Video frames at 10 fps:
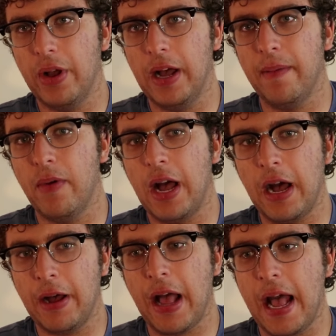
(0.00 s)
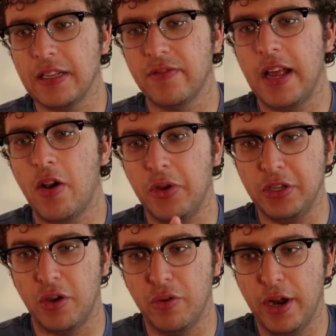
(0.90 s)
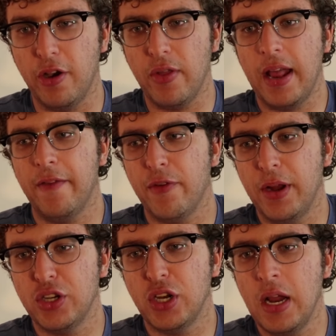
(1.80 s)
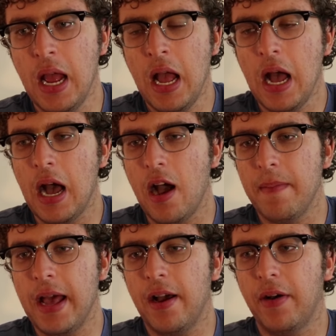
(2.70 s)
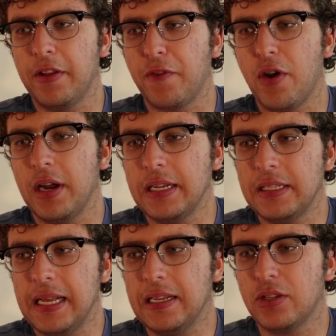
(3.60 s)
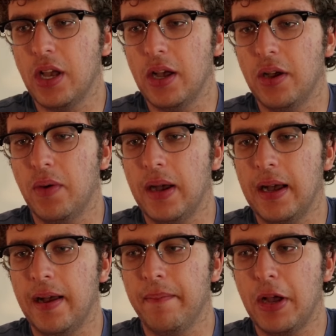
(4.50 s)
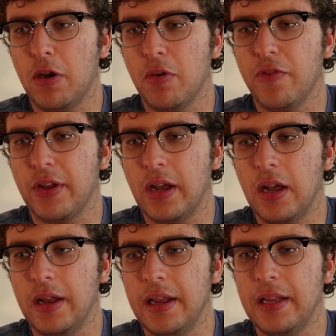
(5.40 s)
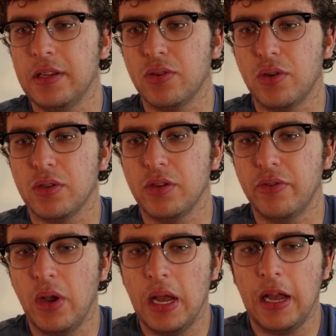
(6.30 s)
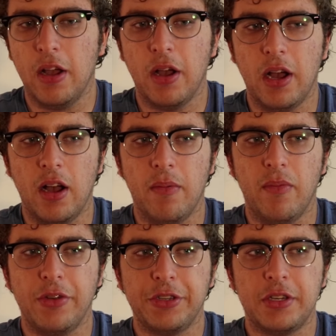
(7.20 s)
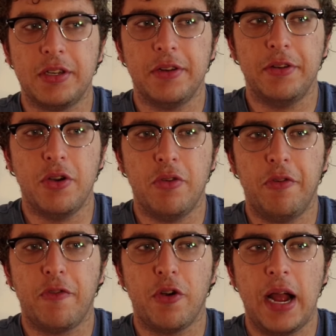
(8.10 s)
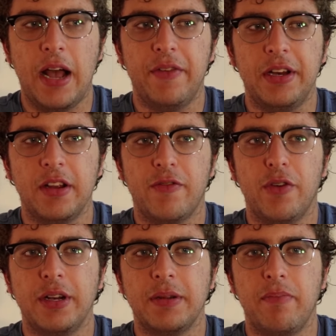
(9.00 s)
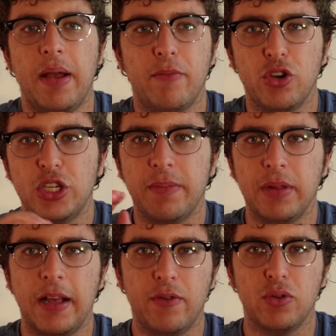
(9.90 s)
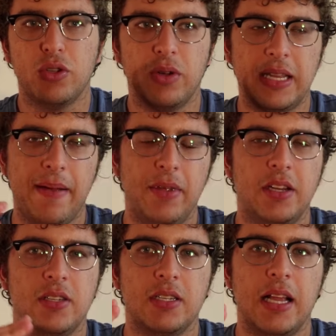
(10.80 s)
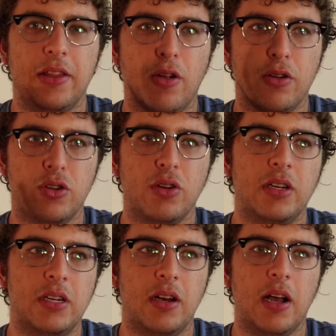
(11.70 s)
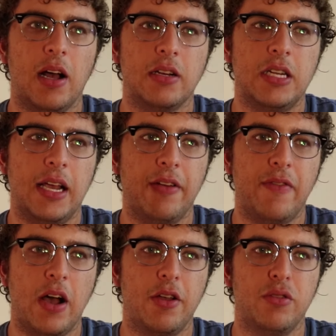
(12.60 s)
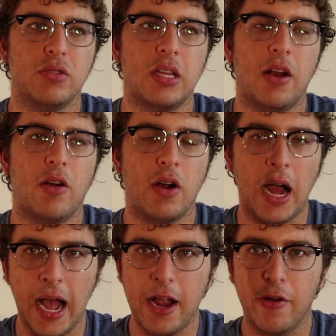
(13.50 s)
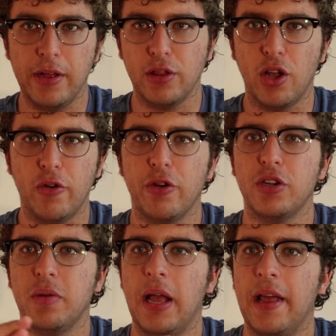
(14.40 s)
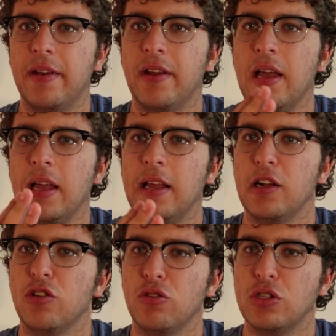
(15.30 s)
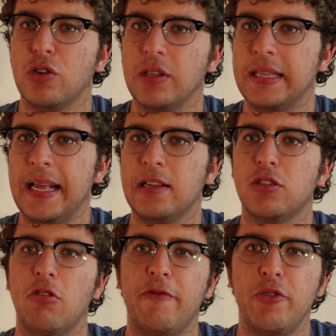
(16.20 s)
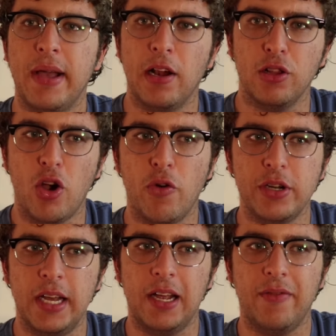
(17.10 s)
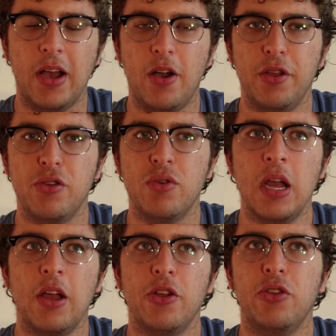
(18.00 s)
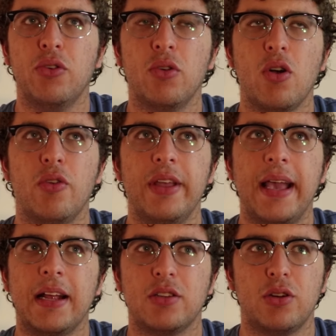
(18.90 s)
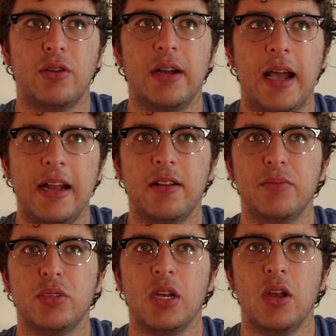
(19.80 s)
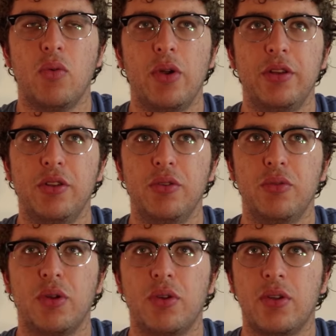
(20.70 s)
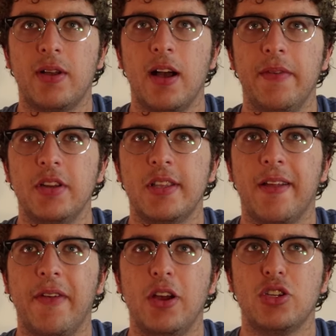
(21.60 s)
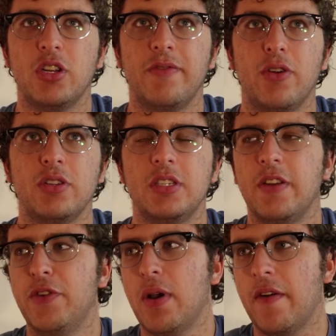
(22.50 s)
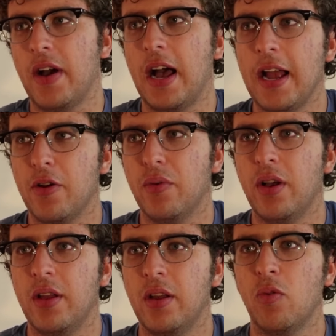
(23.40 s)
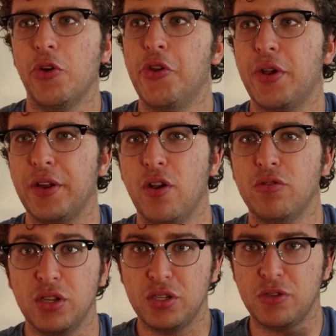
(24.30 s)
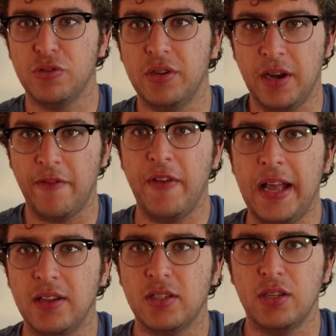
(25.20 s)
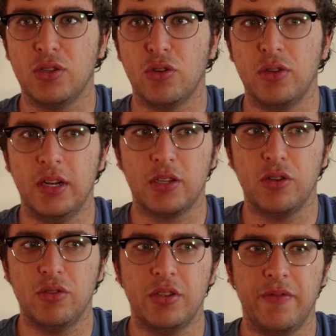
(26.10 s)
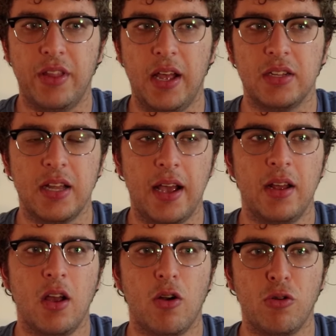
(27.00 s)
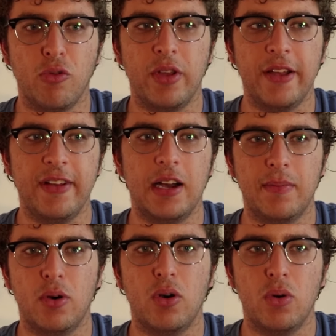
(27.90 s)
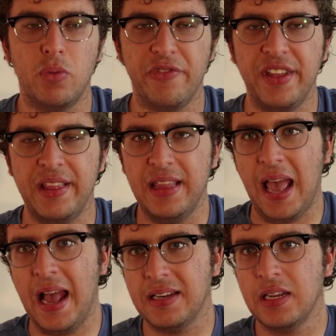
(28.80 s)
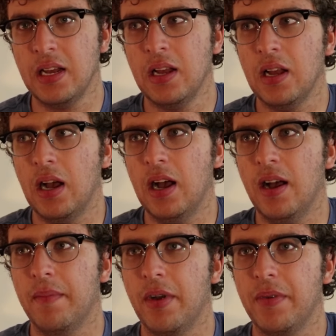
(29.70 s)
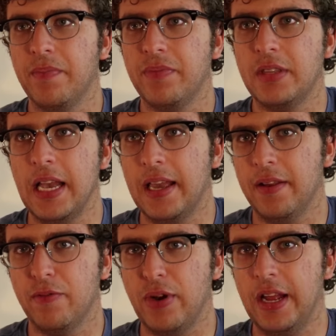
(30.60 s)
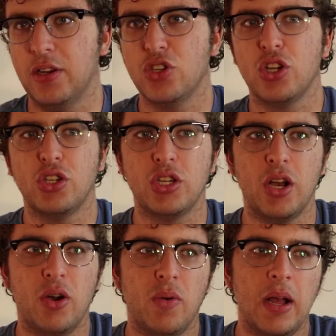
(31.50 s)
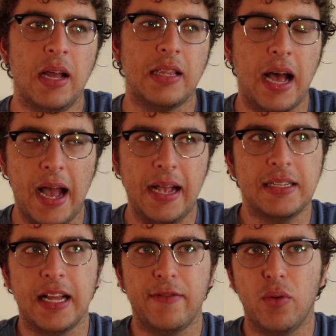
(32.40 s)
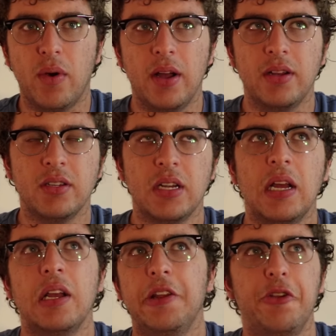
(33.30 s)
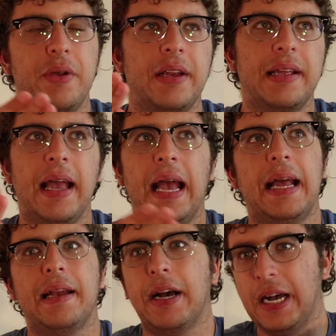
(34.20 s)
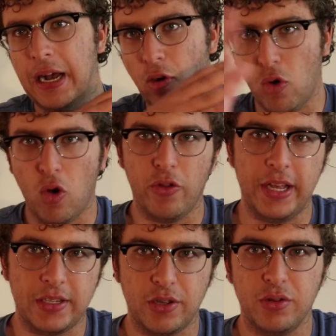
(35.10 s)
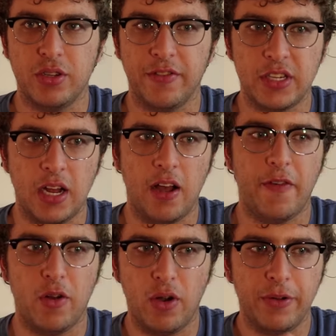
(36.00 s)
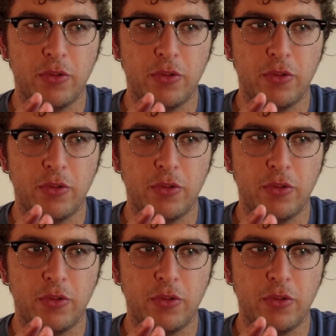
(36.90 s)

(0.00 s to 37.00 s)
Um, as of now, we don't know that information. Um, now, as far as things go, um, Power Morphicon is also um, known for having different membership levels. What that means is that there are certain uh, ticket values that are higher and lower and include certain things. So if you get a lower ticket value, you'll only get certain items when you come into the convention versus if you have a higher one where you can go to certain events and certain exclusive things that are only available within that um, ticket range. So the highest level ones you can get all the exclusive stuff and